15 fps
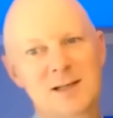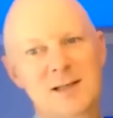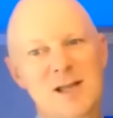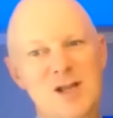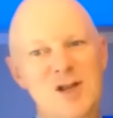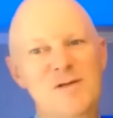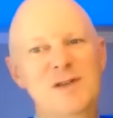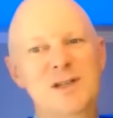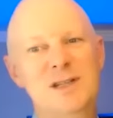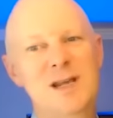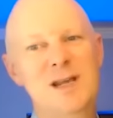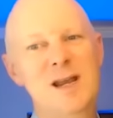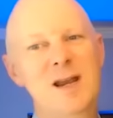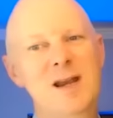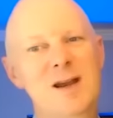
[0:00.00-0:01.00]
that you've
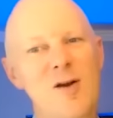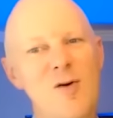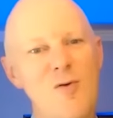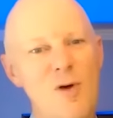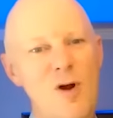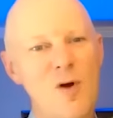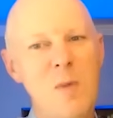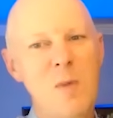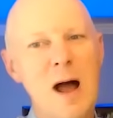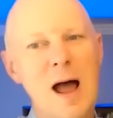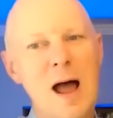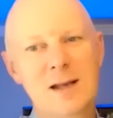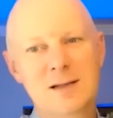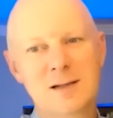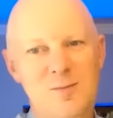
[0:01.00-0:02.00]
seen a
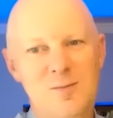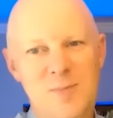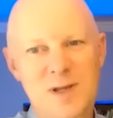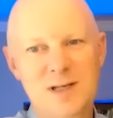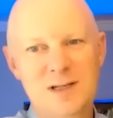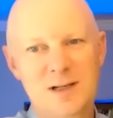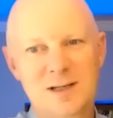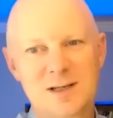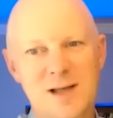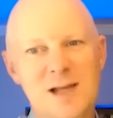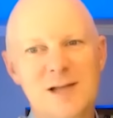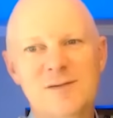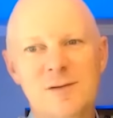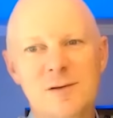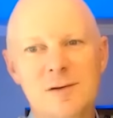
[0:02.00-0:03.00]
robot be
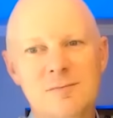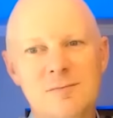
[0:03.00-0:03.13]
successful?